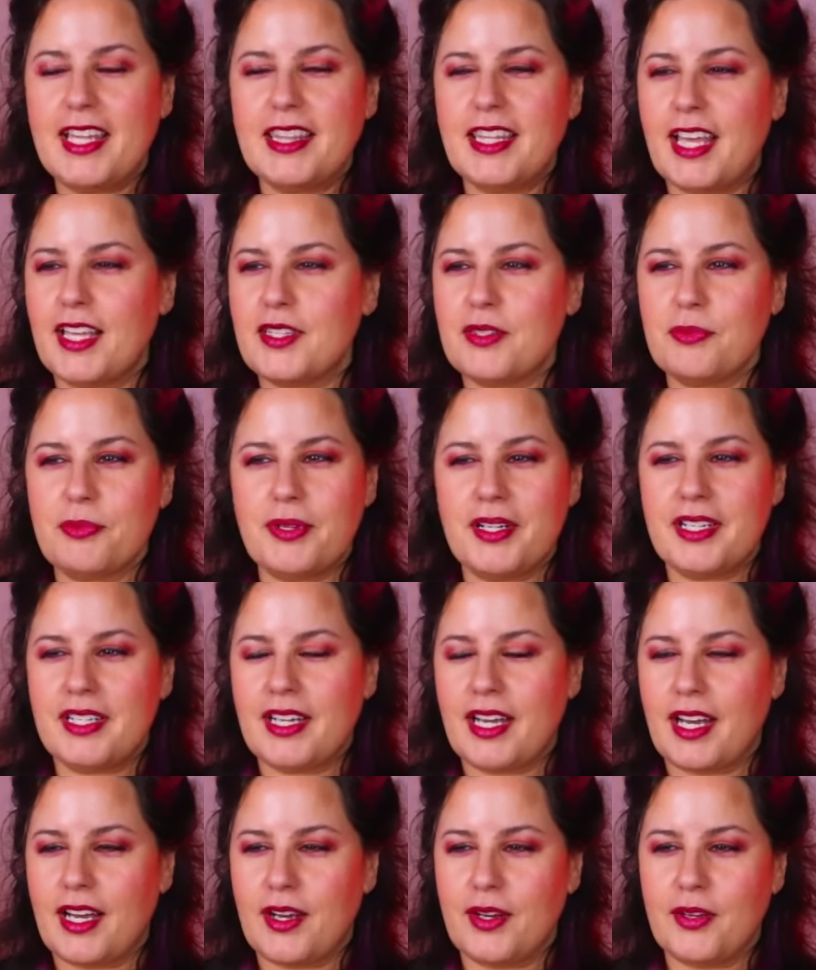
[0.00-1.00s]
That's weird
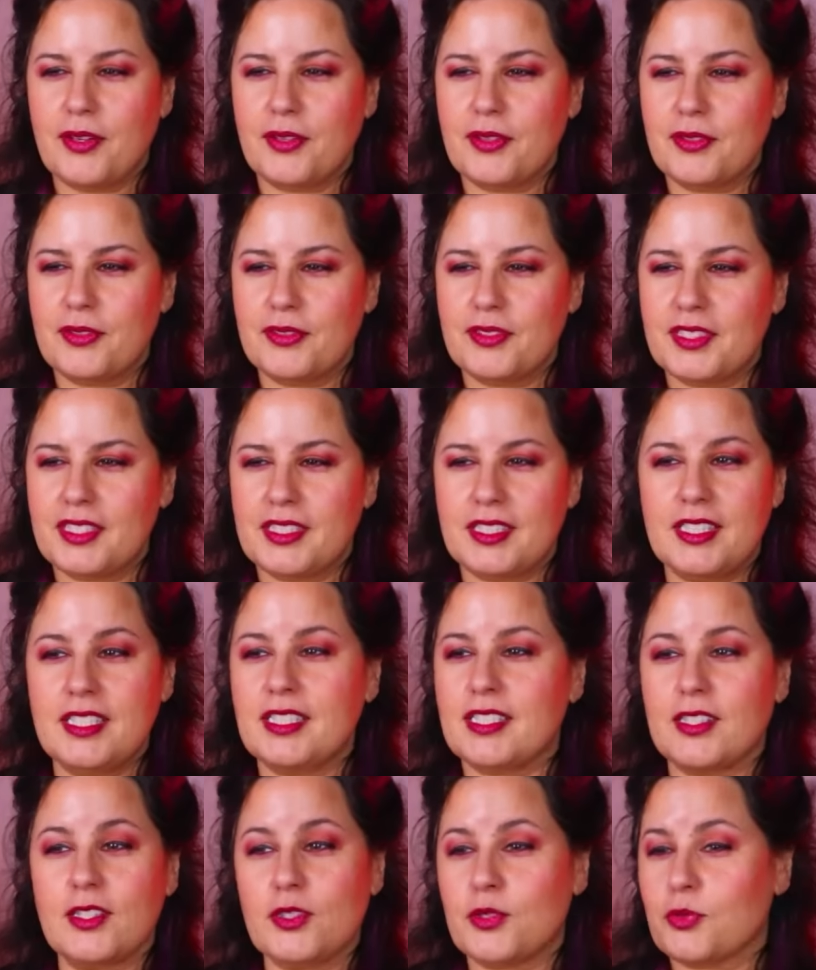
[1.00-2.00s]
how
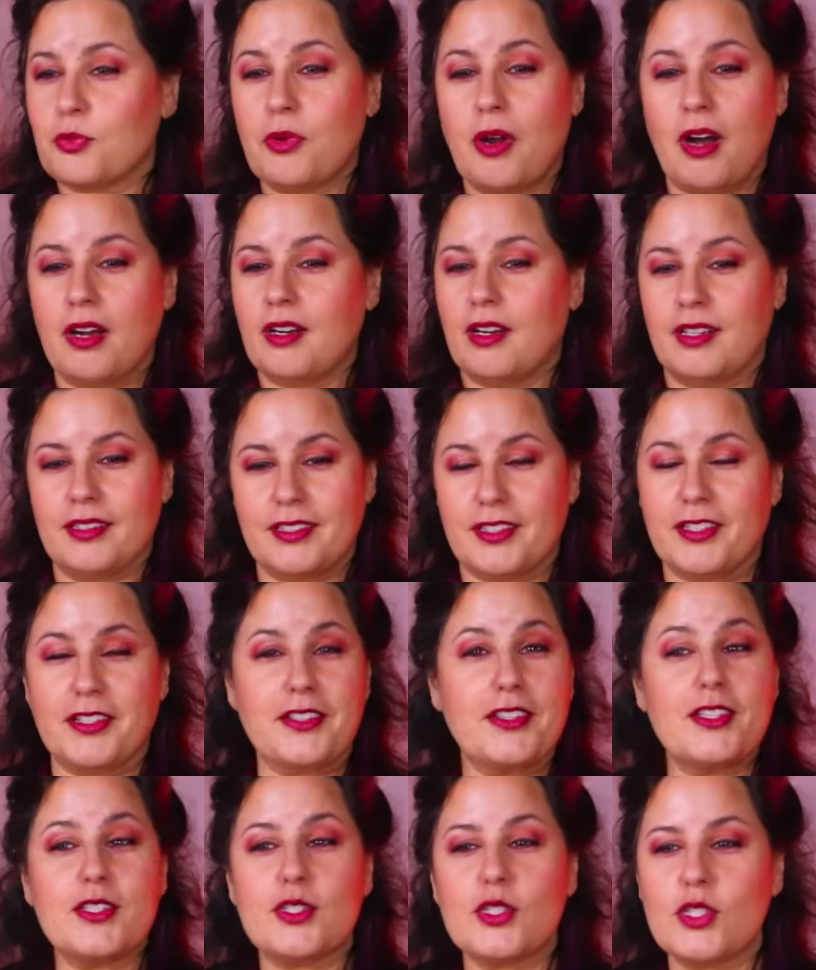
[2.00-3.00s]
this looks wrong on
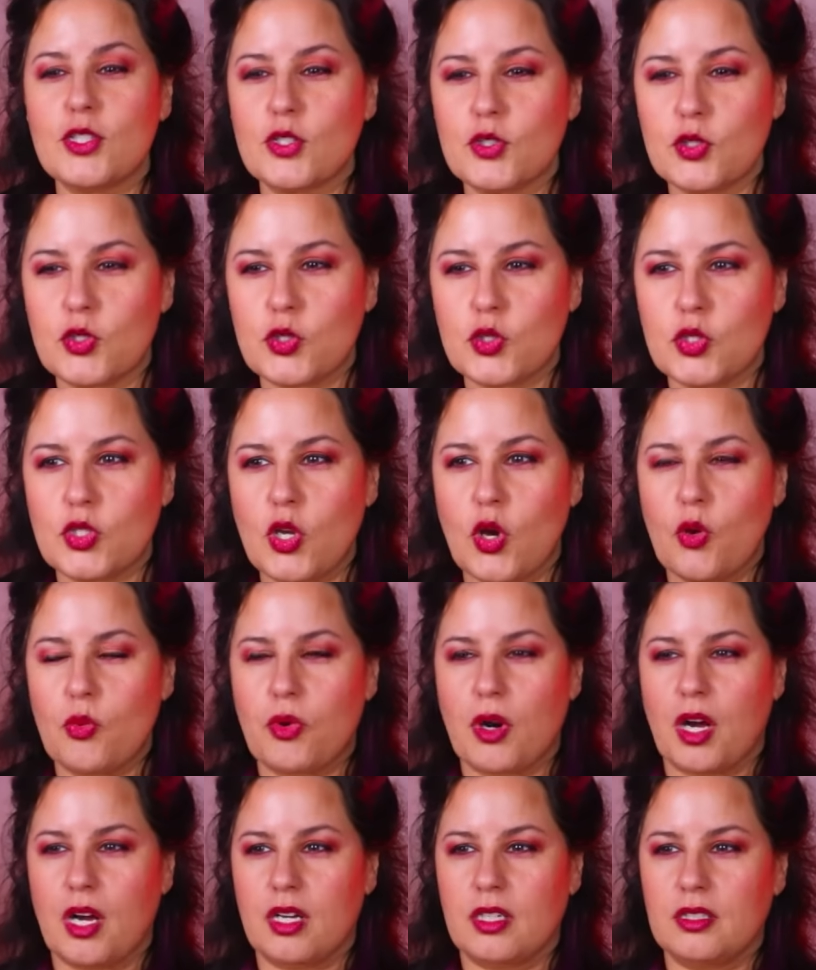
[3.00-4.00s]
her. This looks so
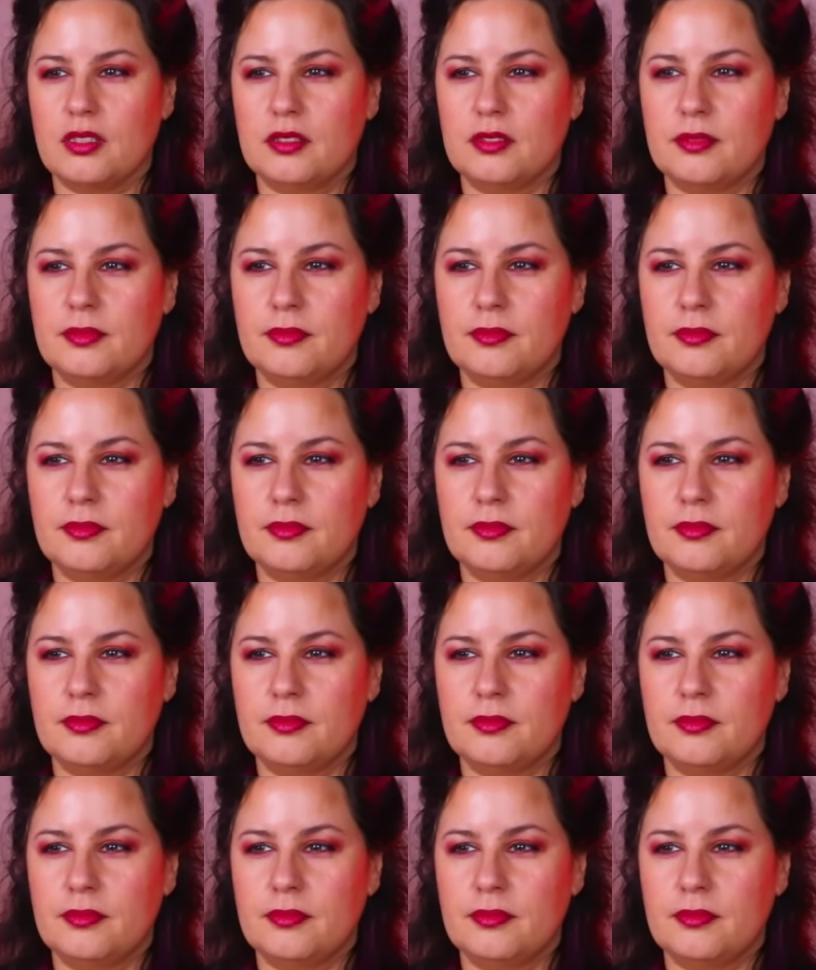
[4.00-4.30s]
wrong.